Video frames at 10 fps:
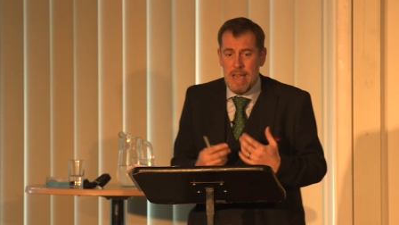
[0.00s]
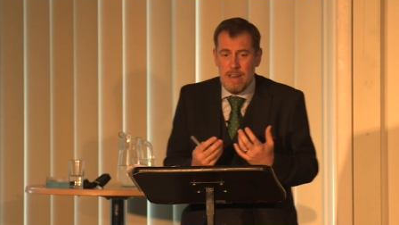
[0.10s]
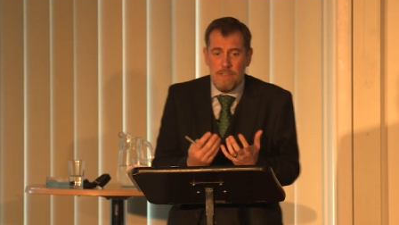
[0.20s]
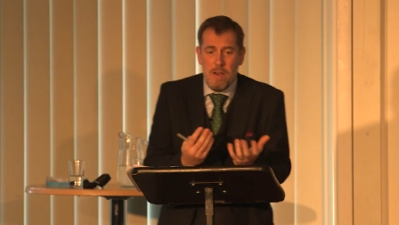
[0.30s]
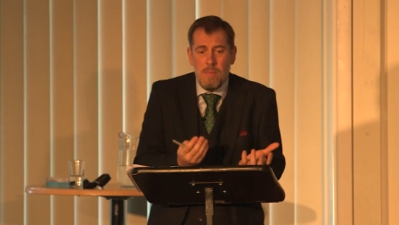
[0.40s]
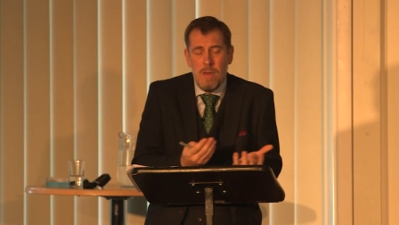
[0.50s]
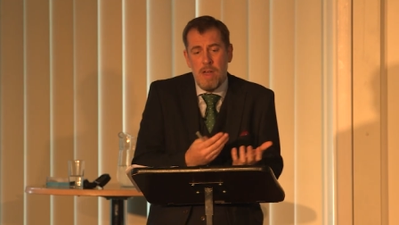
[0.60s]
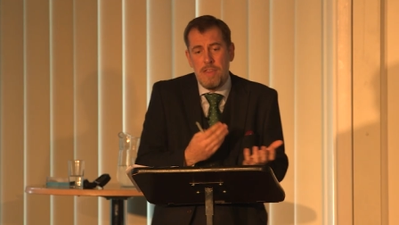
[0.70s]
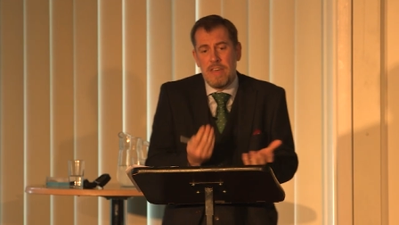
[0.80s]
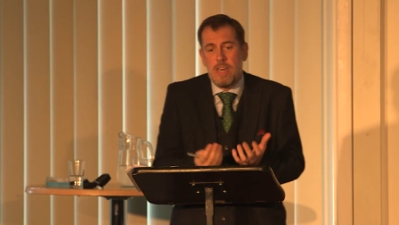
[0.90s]
And if I
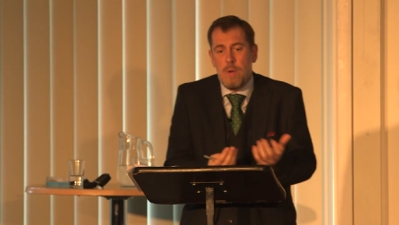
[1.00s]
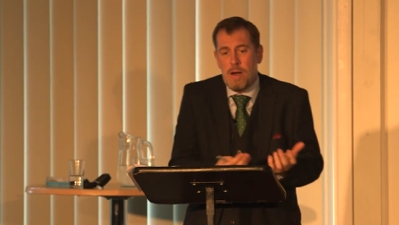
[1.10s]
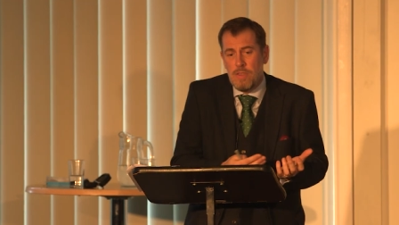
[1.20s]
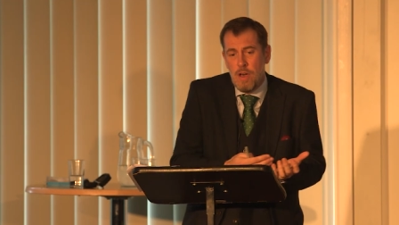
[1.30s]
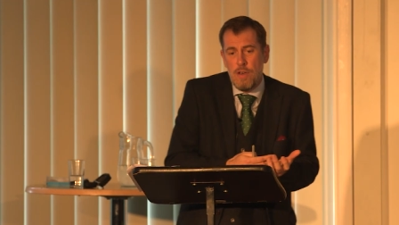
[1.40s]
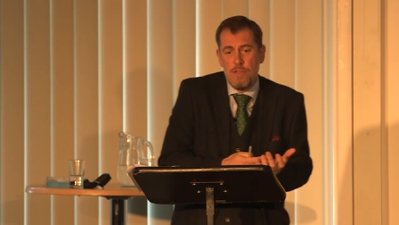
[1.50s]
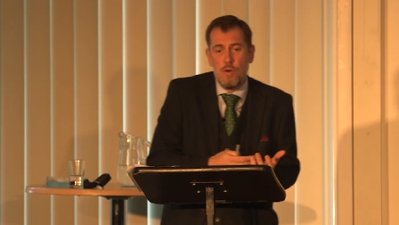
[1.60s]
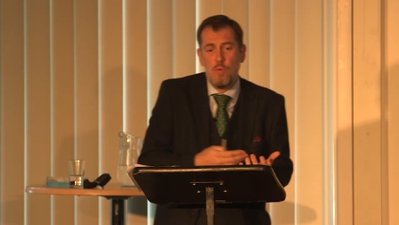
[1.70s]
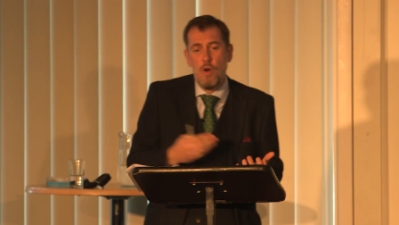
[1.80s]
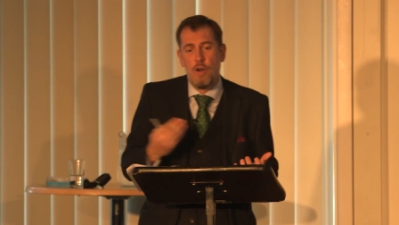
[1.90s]
think about
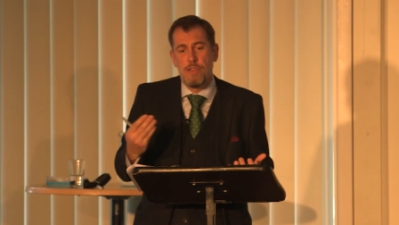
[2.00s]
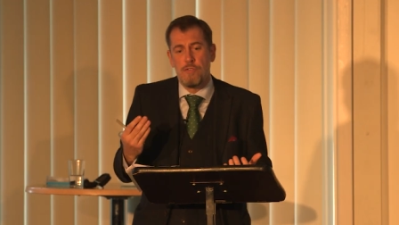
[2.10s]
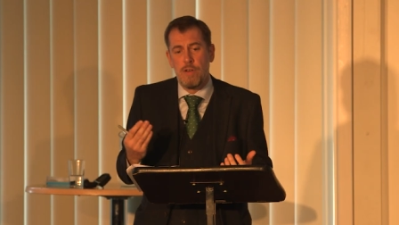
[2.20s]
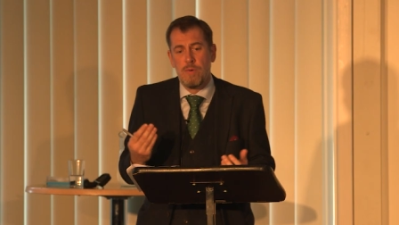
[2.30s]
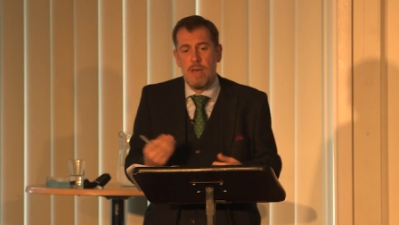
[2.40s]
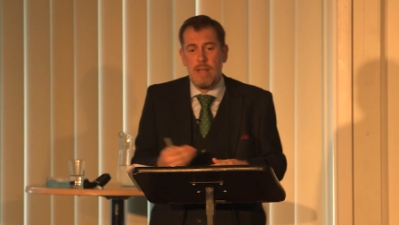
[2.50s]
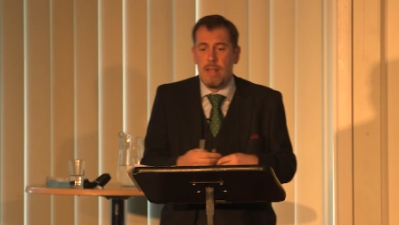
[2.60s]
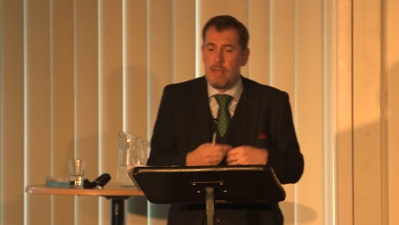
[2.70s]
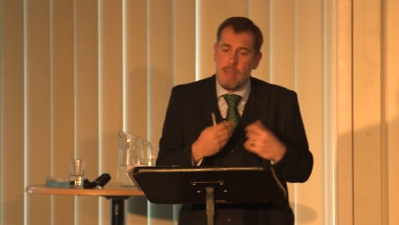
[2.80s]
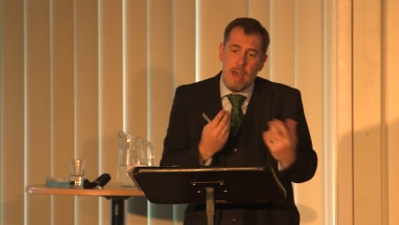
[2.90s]
the work through
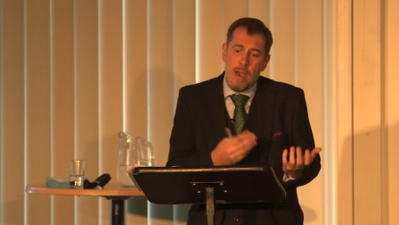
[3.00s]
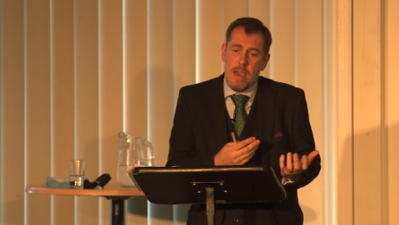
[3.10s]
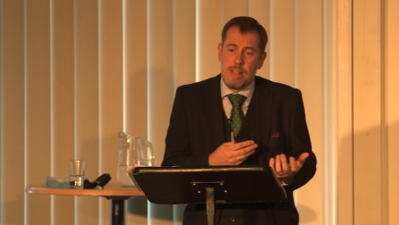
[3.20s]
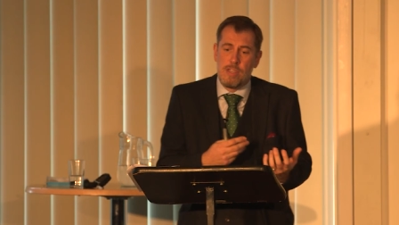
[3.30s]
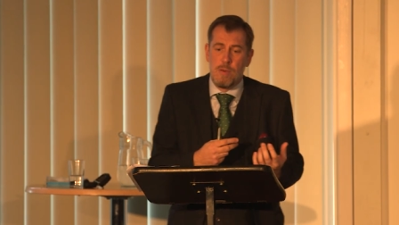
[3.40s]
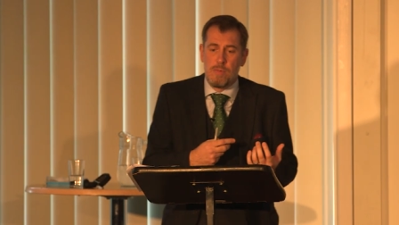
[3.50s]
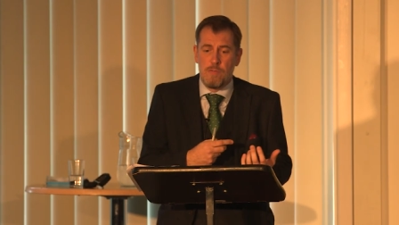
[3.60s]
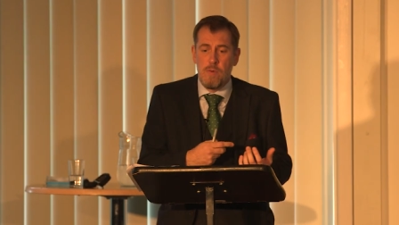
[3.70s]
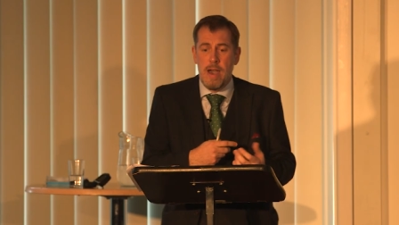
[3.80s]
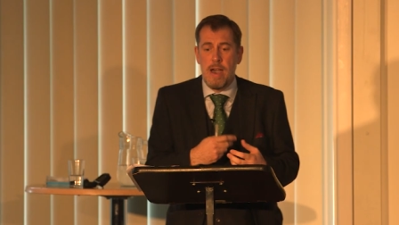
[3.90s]
in terms
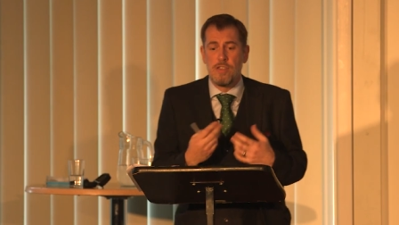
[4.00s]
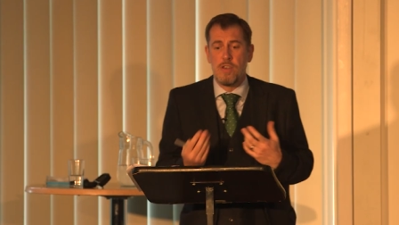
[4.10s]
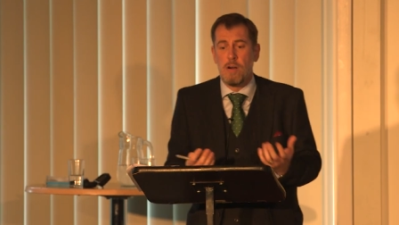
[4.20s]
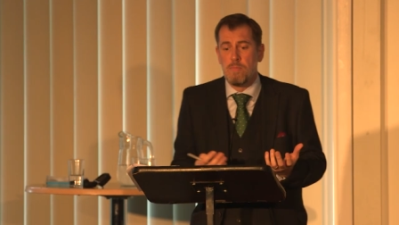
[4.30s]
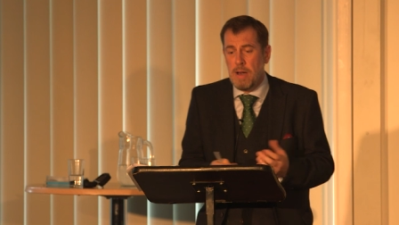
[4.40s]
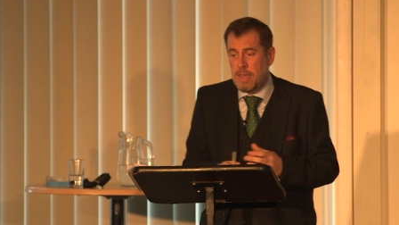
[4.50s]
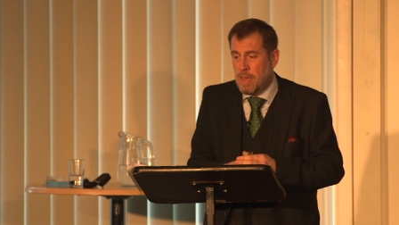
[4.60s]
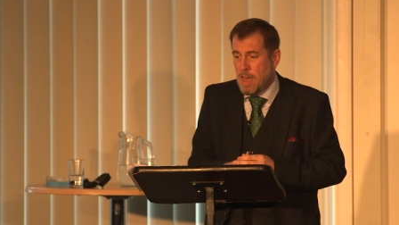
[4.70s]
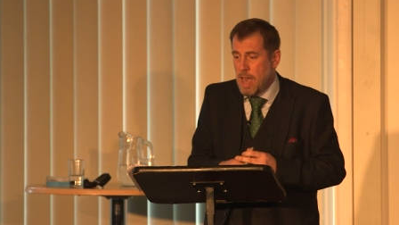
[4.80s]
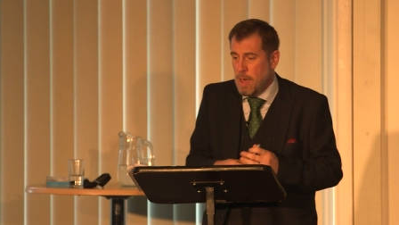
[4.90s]
of where a child might
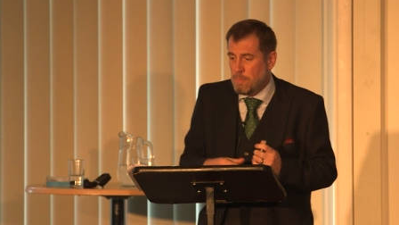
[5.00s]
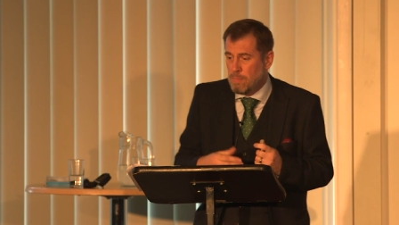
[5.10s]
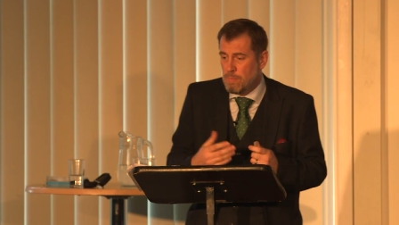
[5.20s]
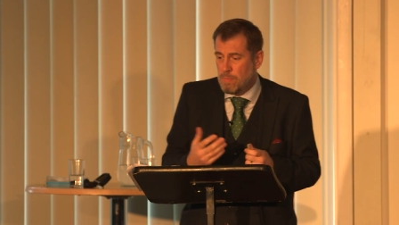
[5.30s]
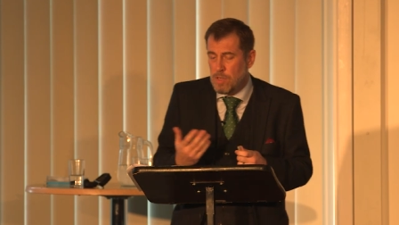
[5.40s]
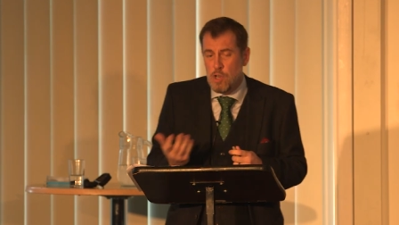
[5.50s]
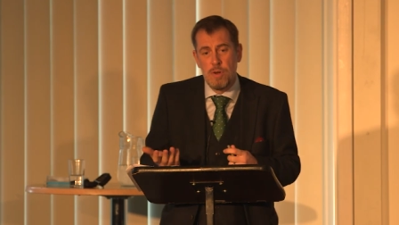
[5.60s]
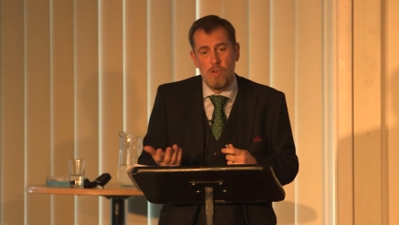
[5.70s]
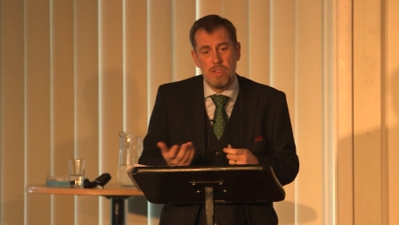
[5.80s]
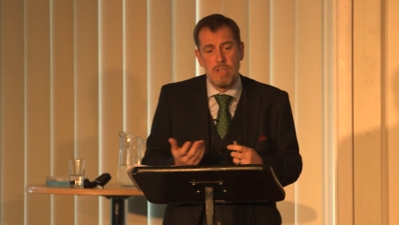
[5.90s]
come
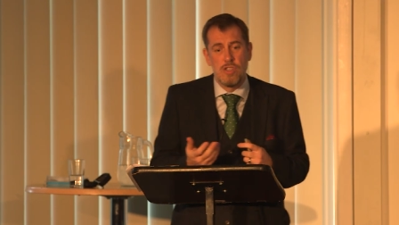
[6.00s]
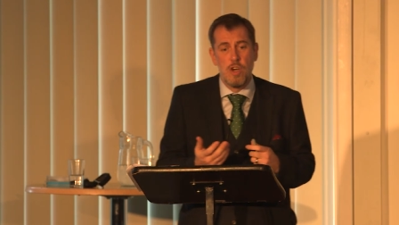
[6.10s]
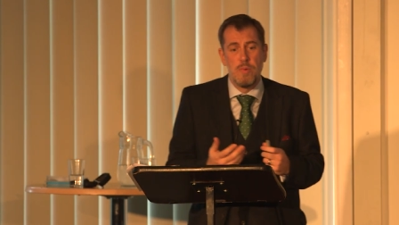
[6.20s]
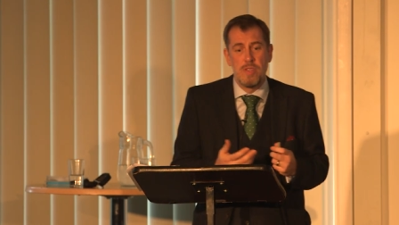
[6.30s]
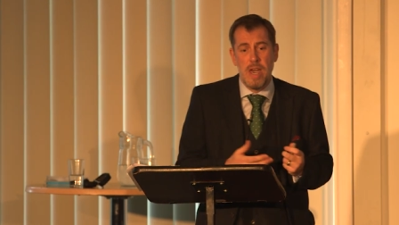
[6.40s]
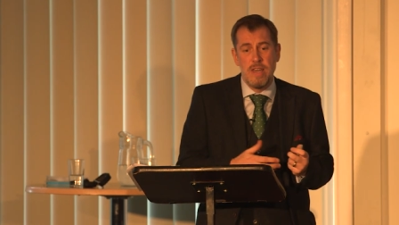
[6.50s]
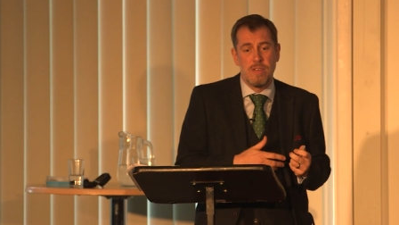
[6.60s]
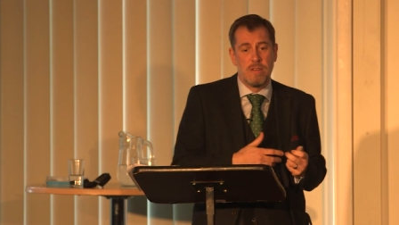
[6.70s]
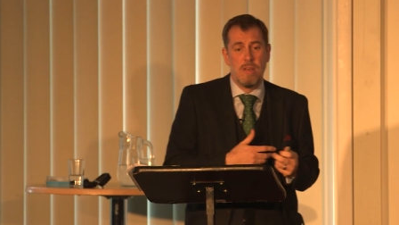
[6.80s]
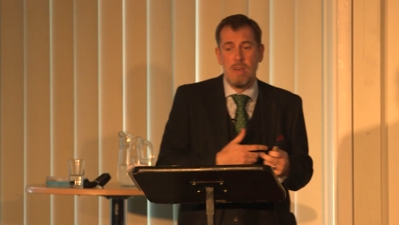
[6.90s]
across
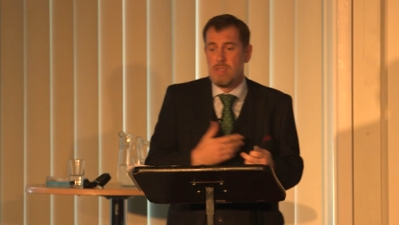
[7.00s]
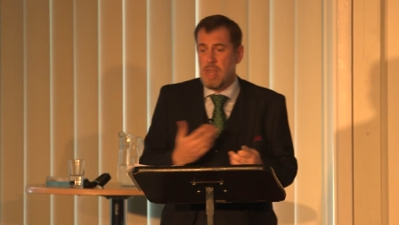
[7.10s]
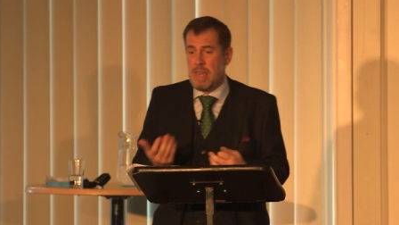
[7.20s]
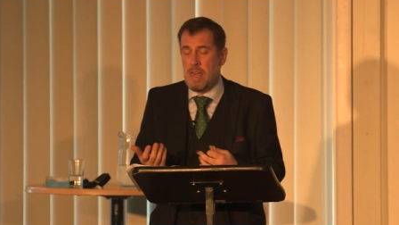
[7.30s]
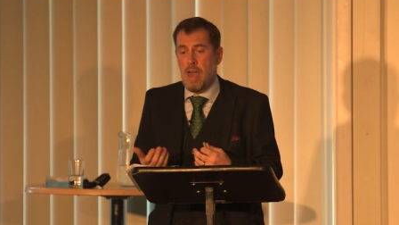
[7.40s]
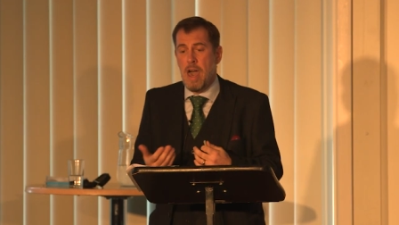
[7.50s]
interpretation, say